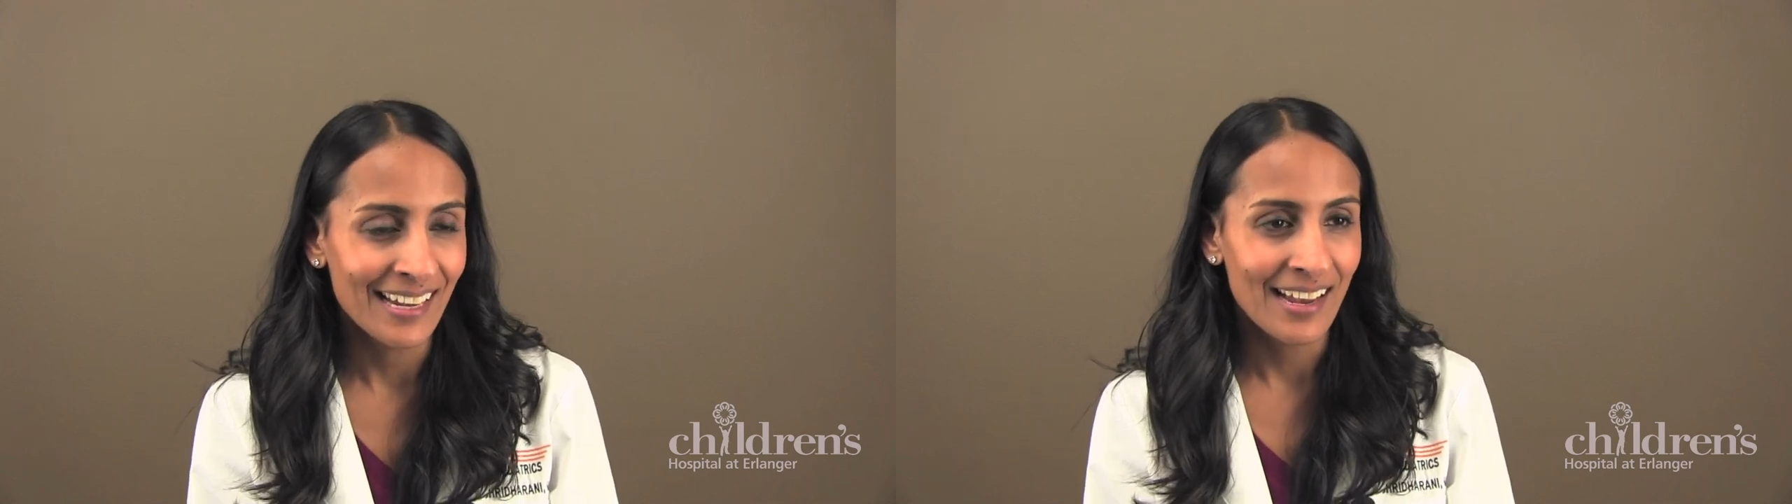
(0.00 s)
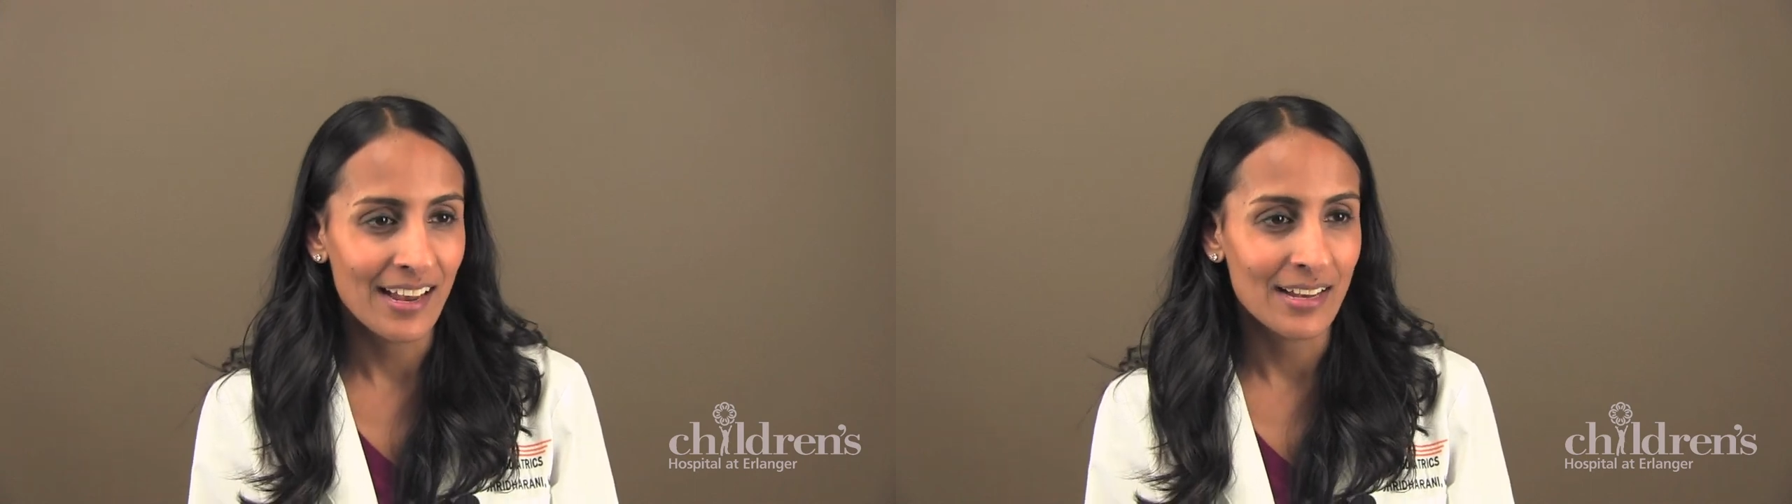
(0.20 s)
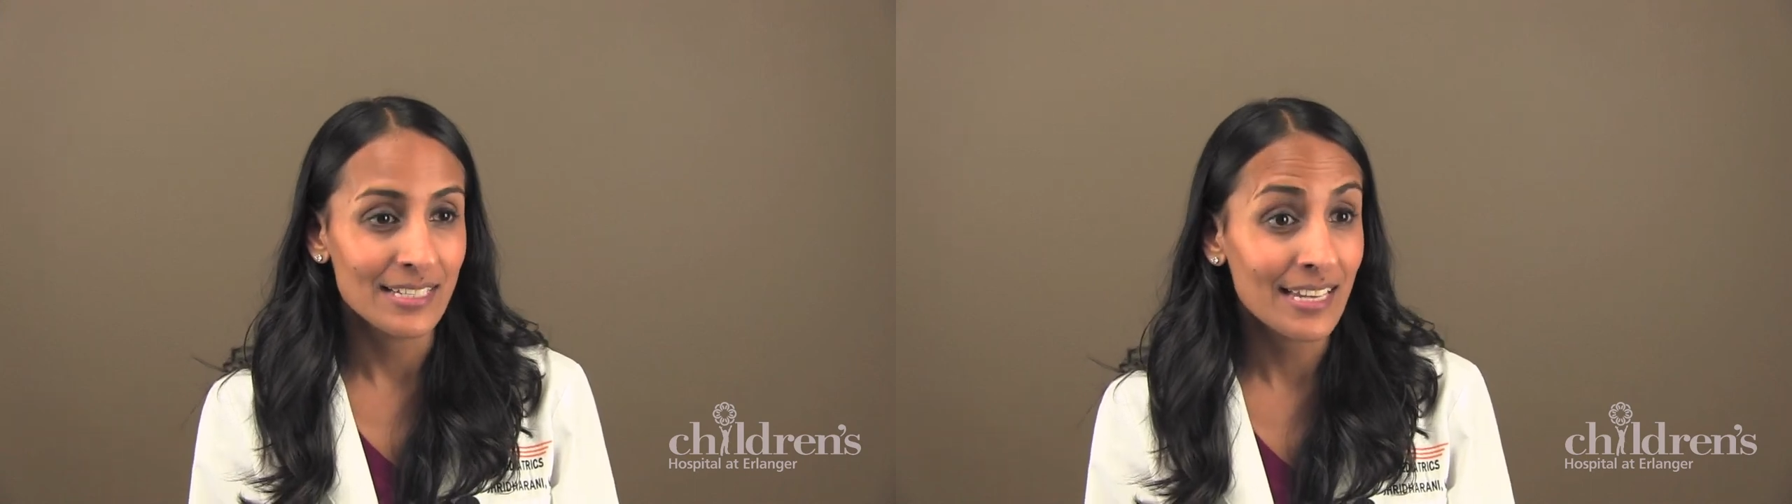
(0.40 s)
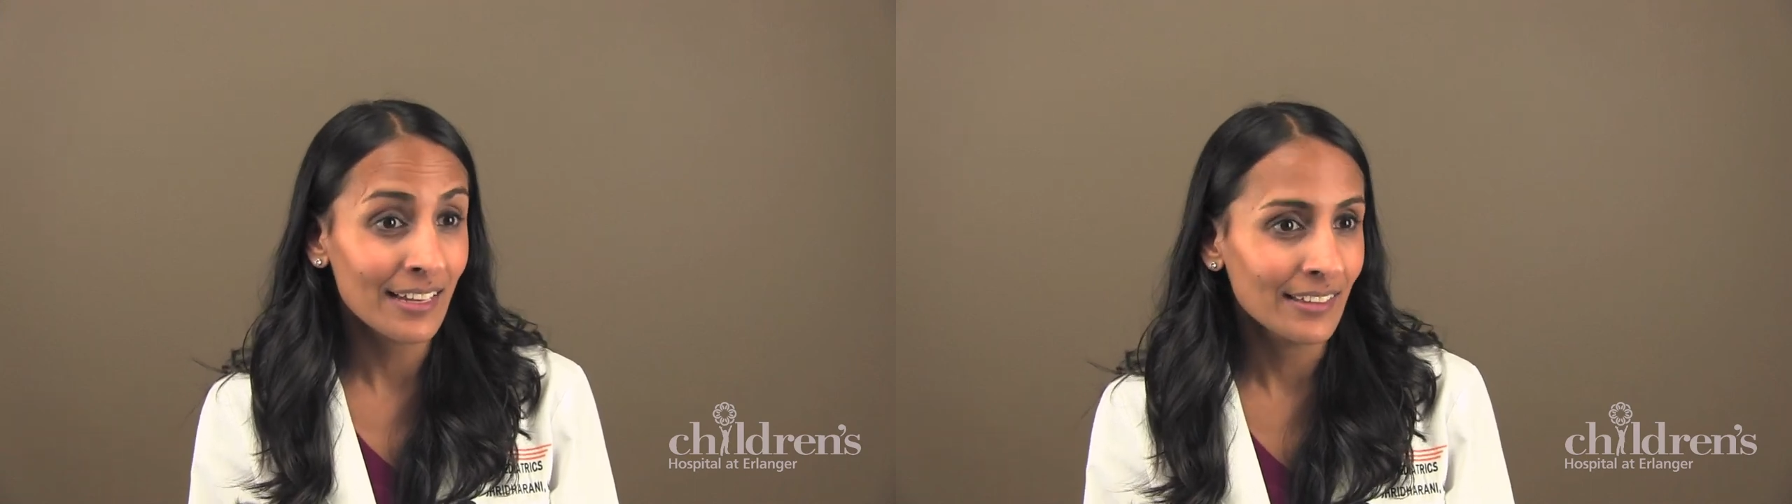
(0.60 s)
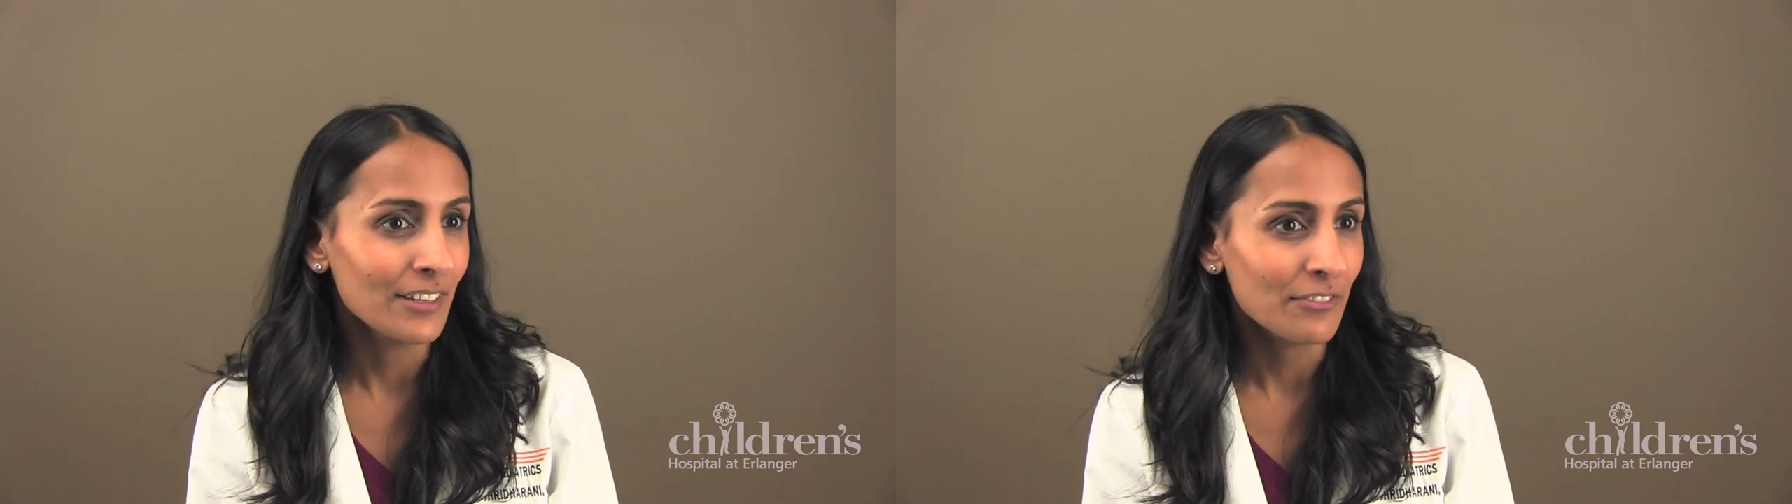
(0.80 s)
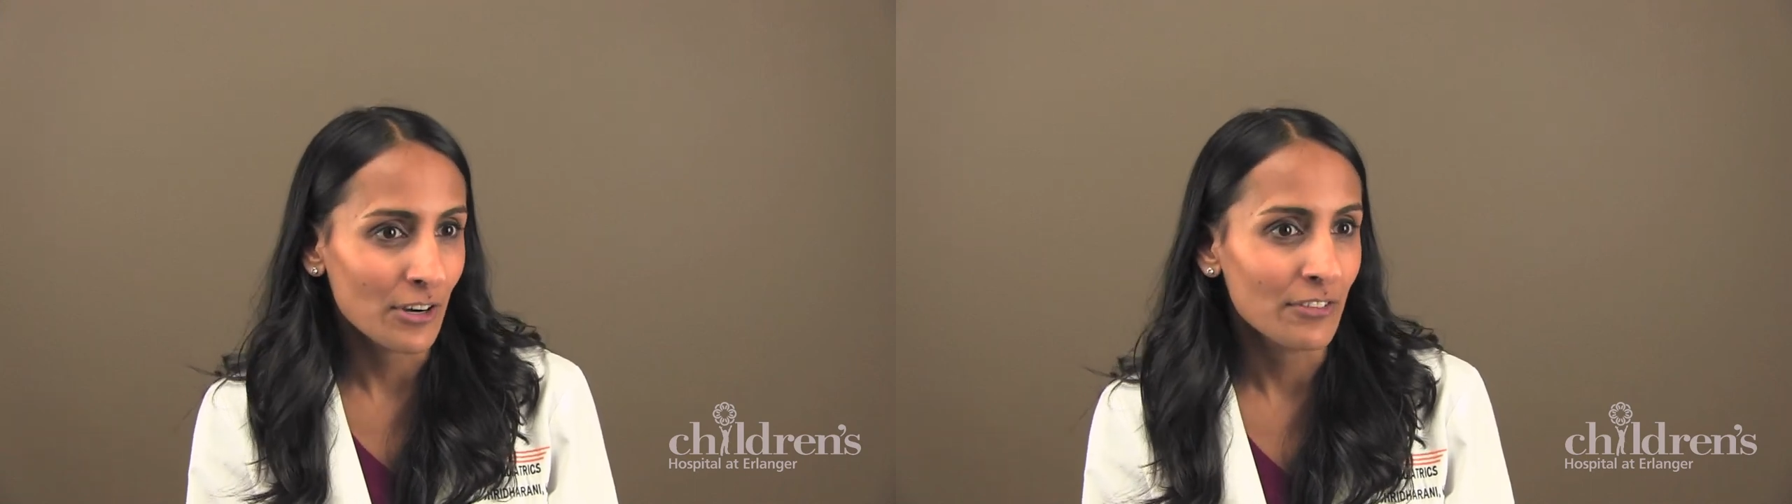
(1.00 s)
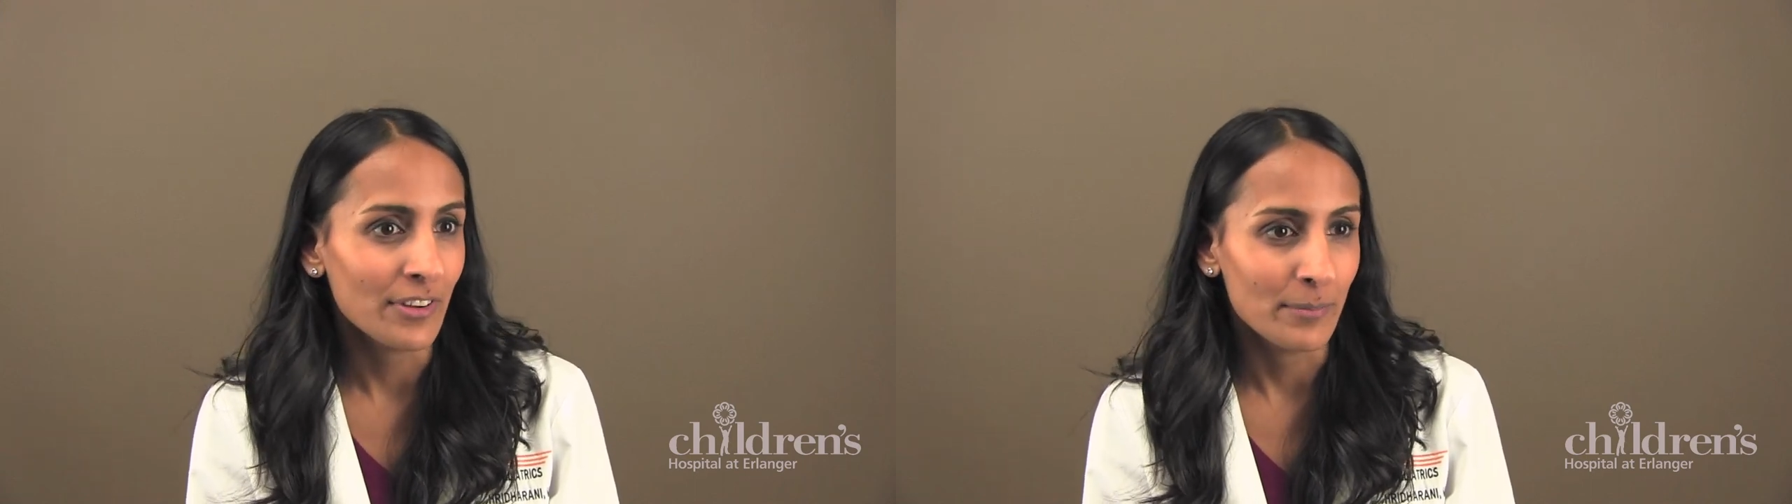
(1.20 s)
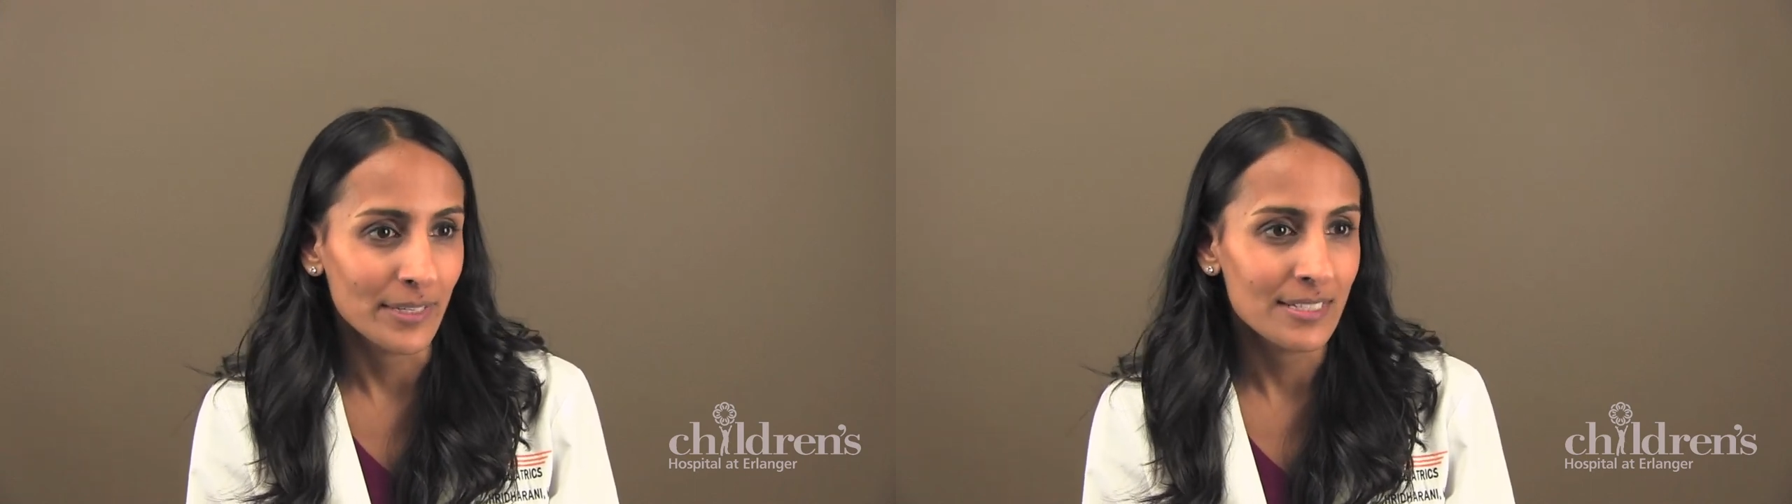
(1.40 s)
Uh, secondly, for our
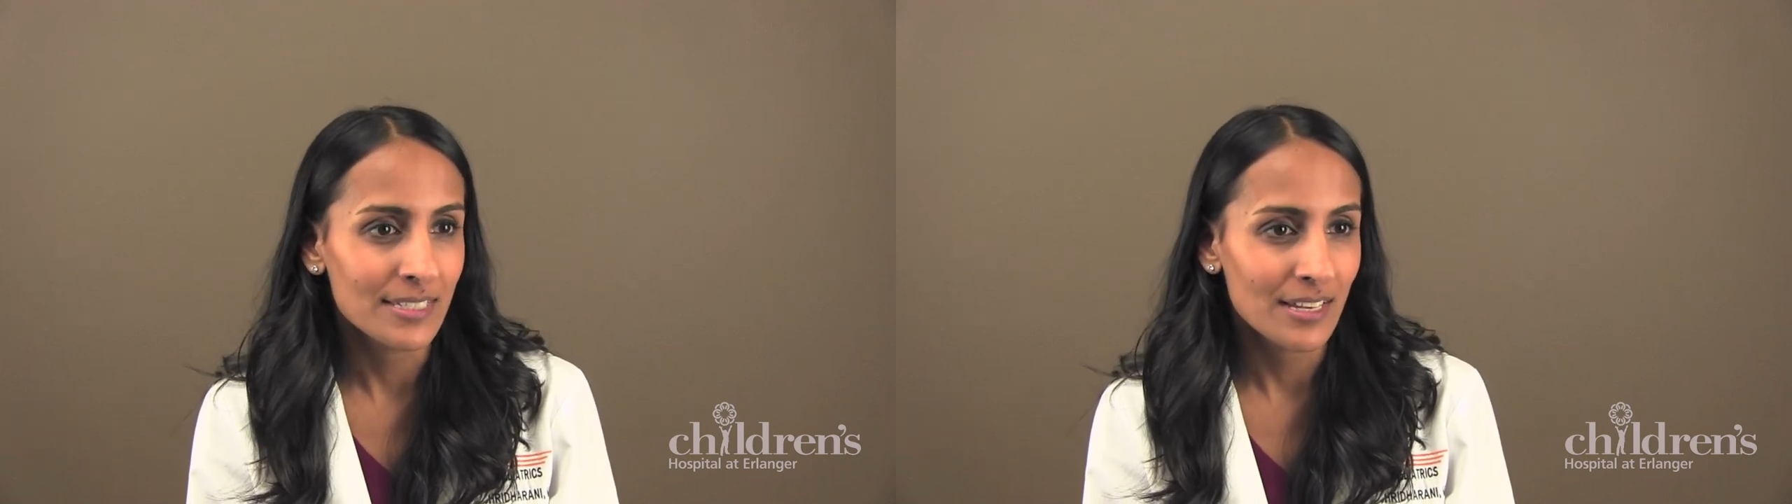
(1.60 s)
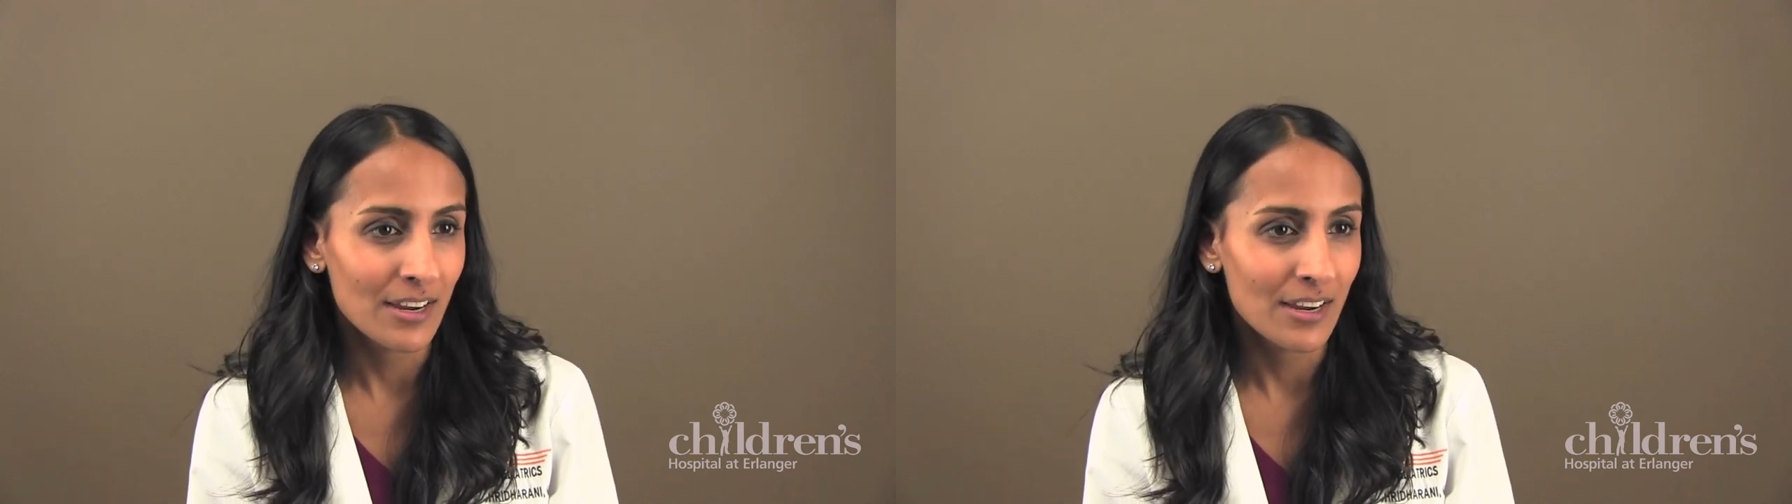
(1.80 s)
families,